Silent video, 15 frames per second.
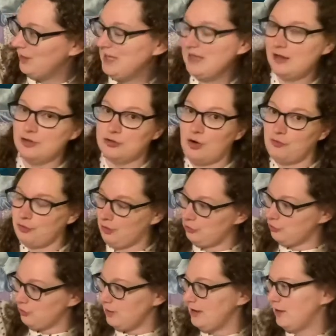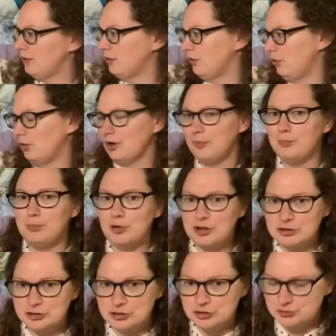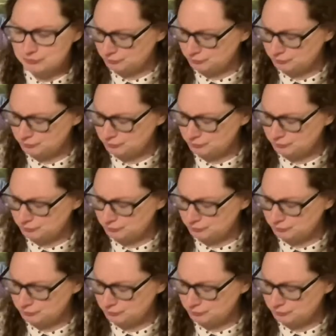he kicked over a tree or a bush.